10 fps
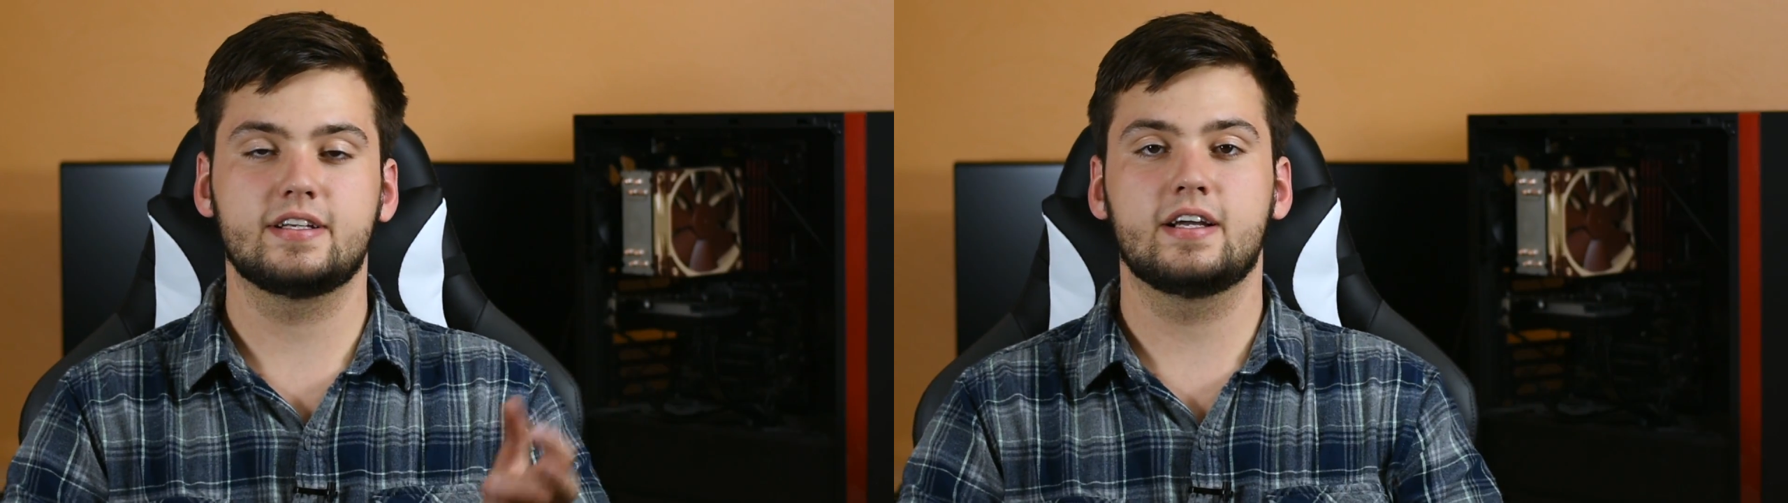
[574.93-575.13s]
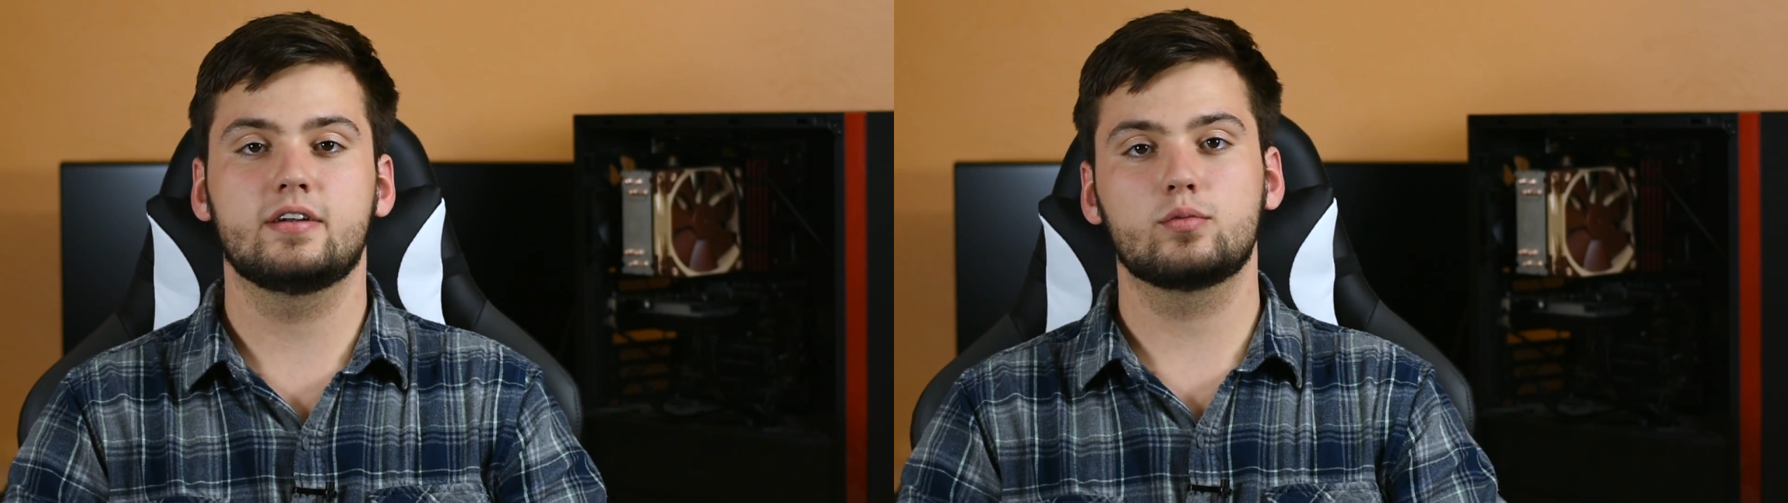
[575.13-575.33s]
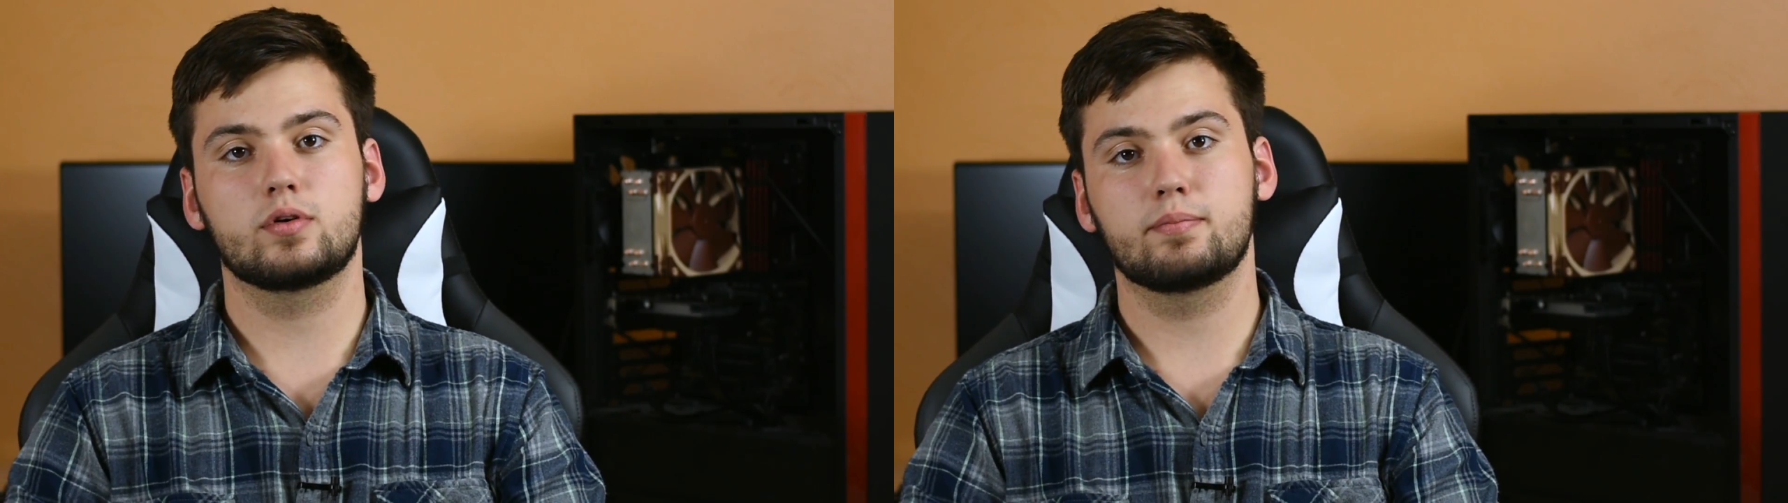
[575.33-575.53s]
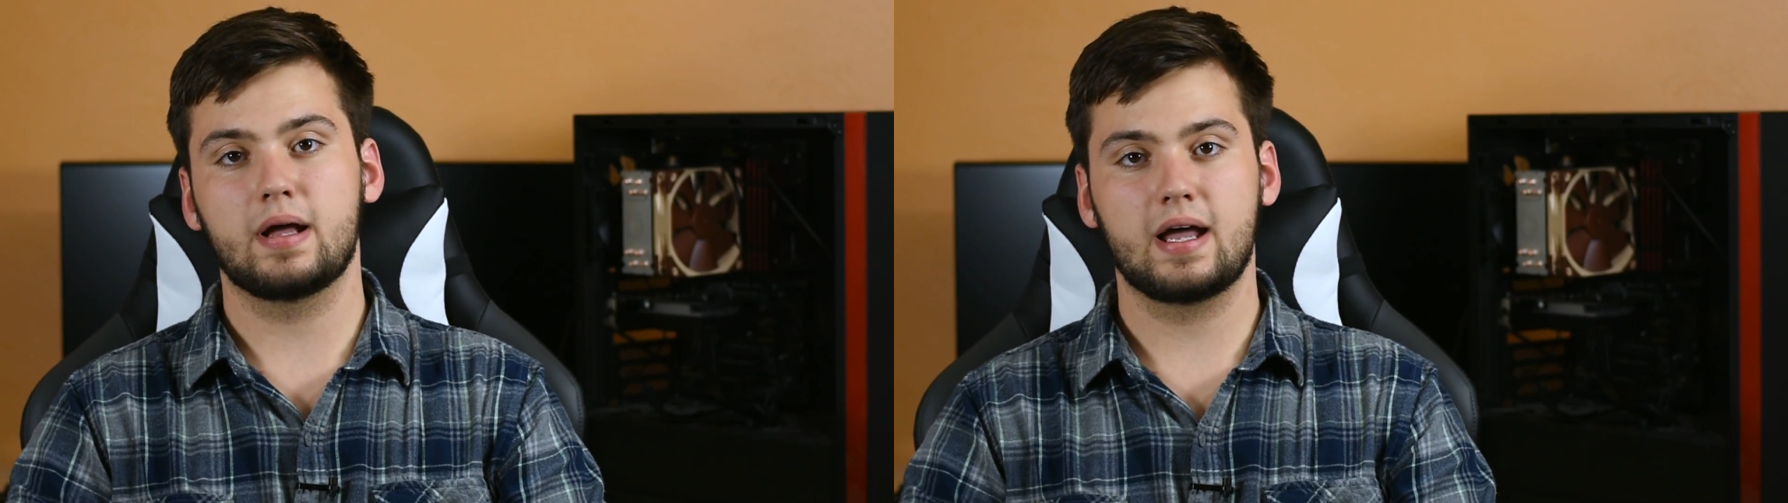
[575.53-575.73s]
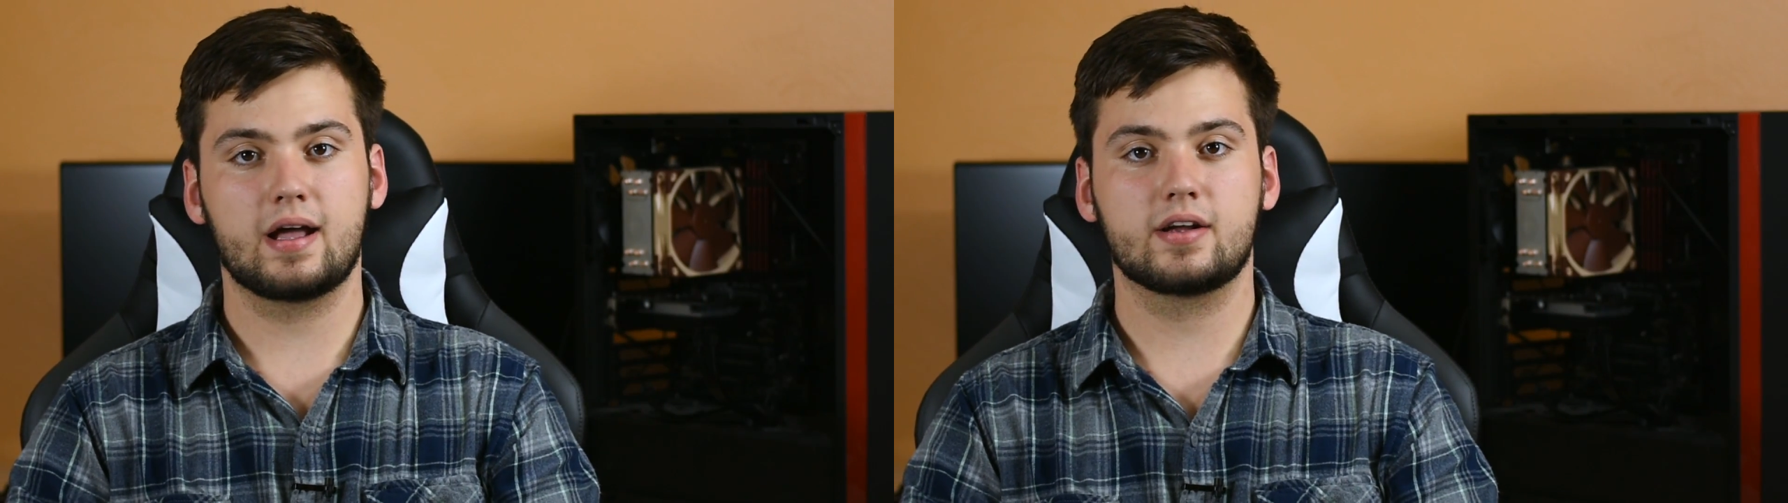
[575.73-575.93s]
and we're
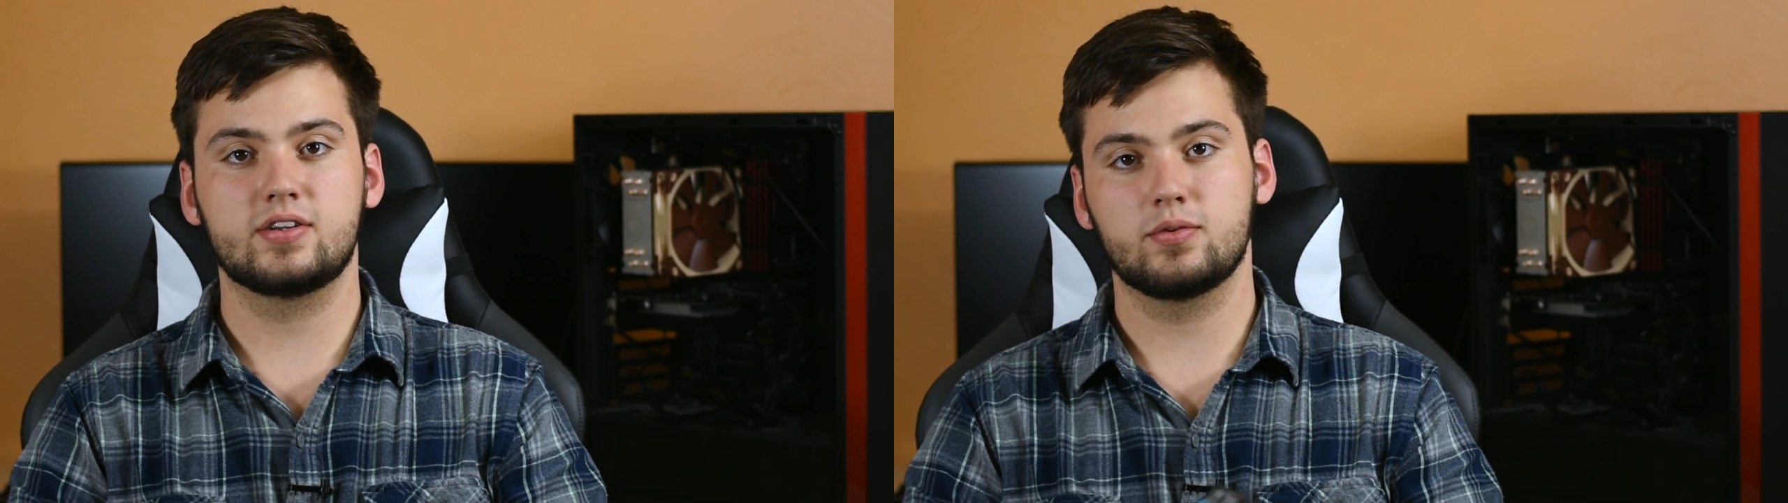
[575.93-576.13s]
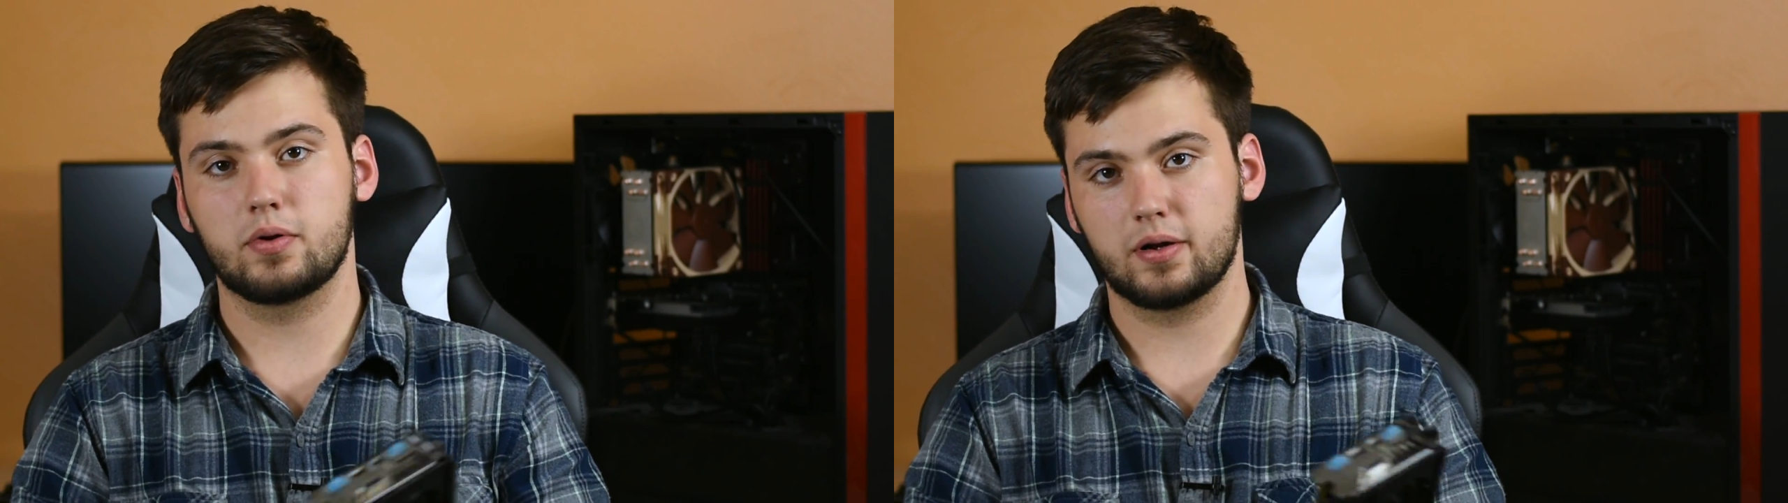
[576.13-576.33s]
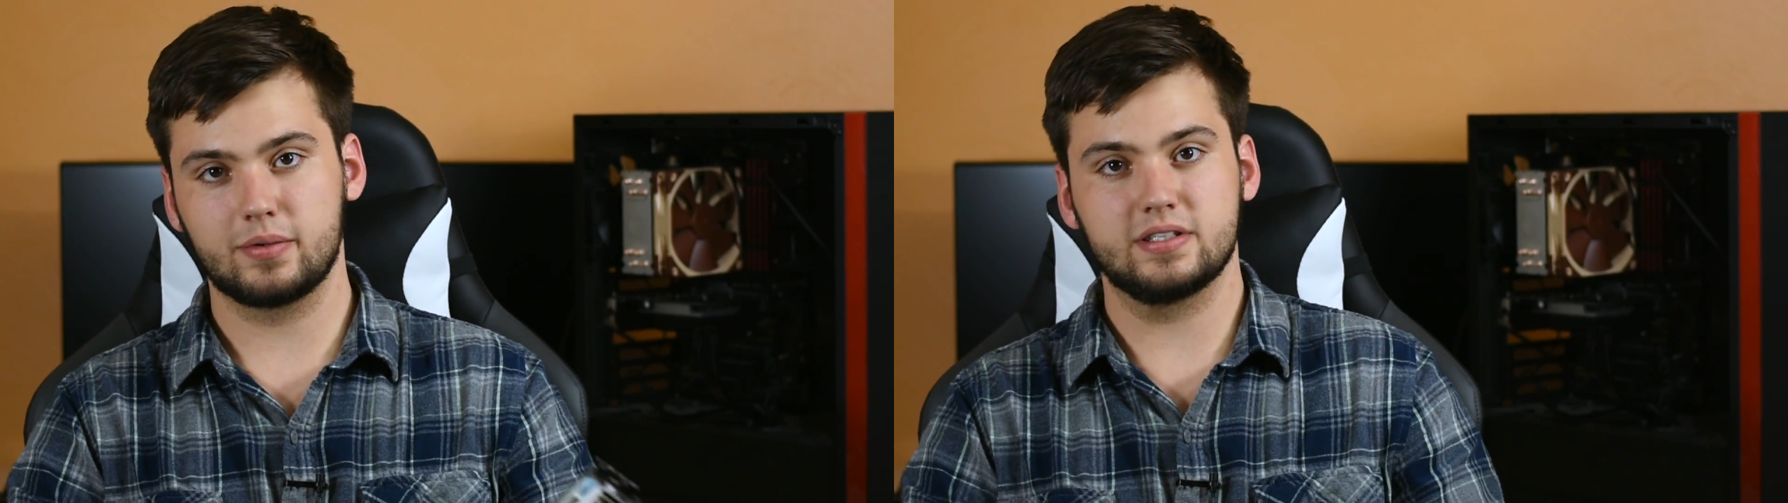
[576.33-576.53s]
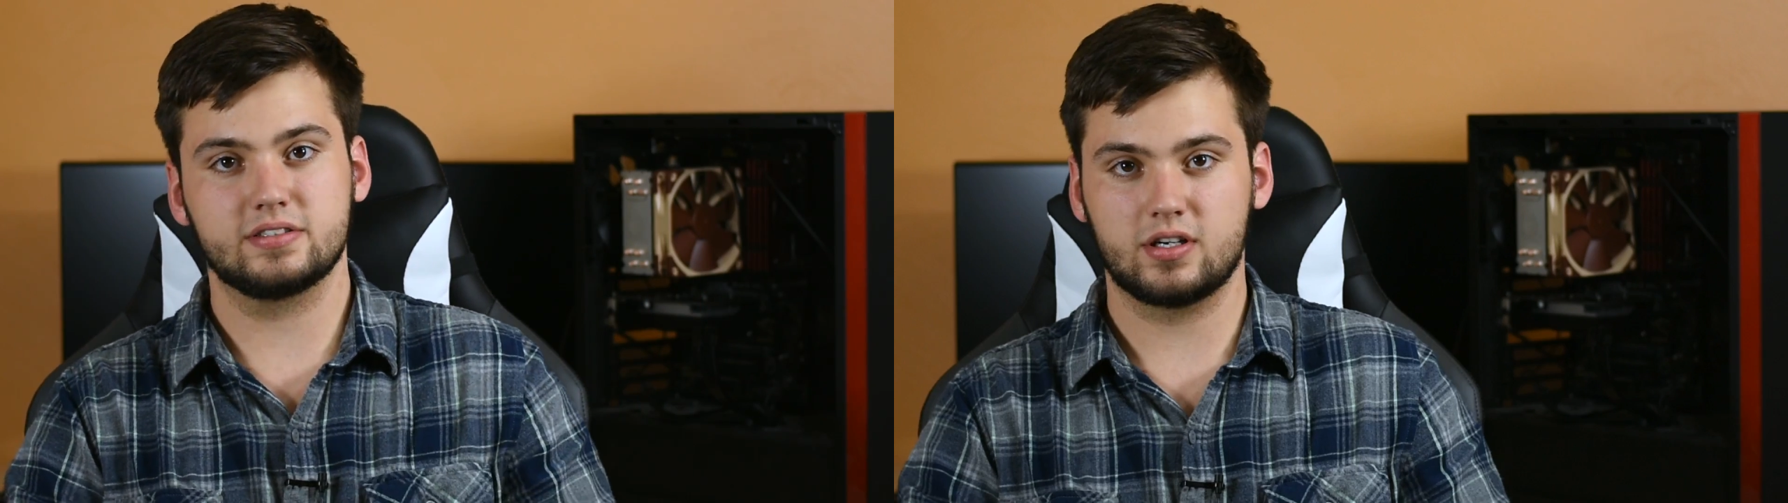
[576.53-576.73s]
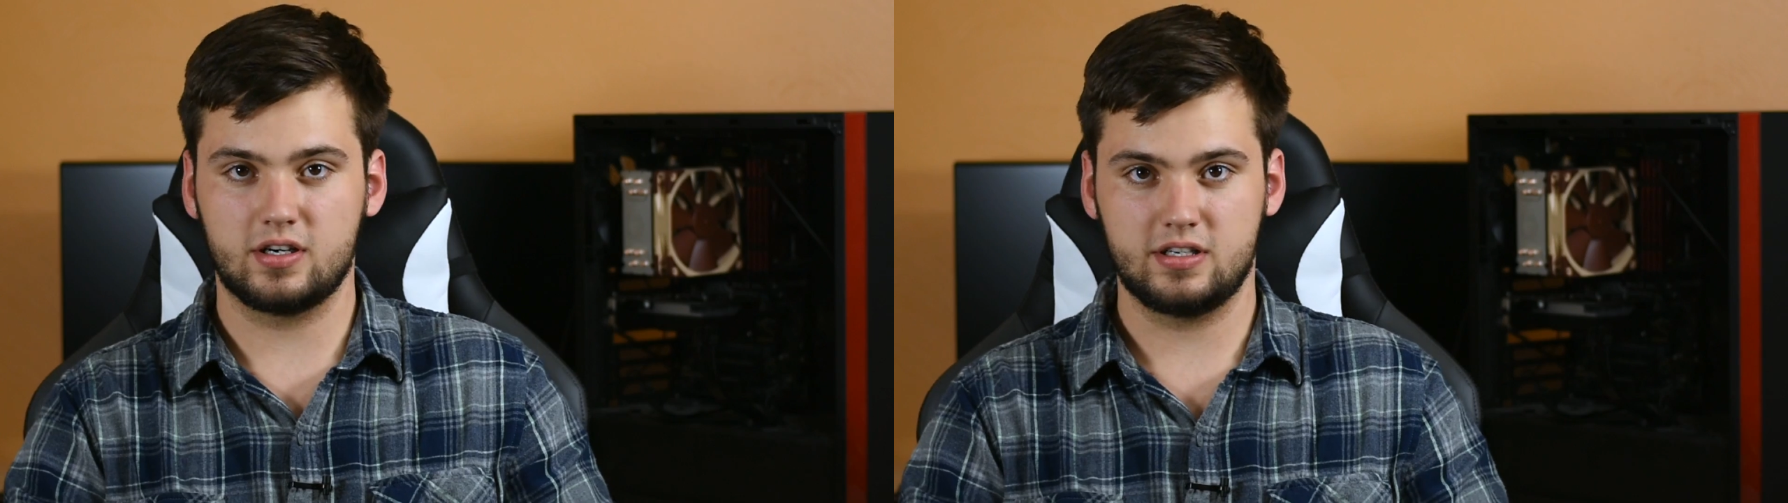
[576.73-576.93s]
back to where we
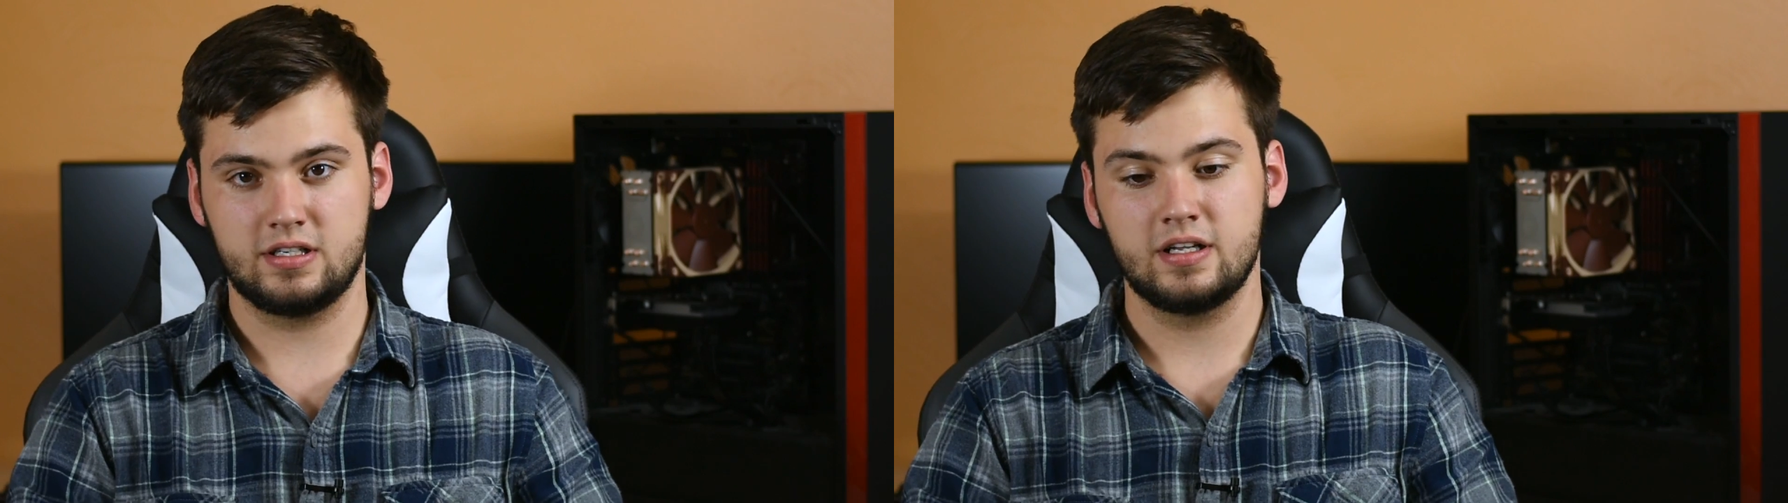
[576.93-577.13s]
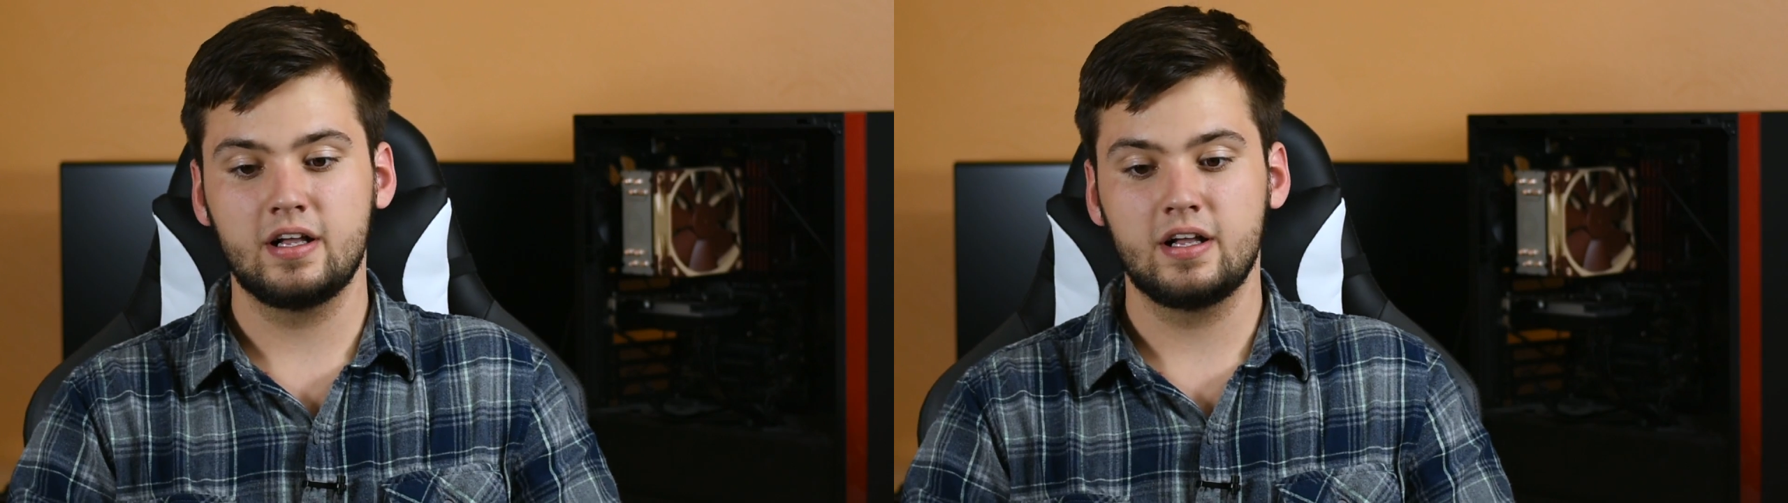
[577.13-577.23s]
started.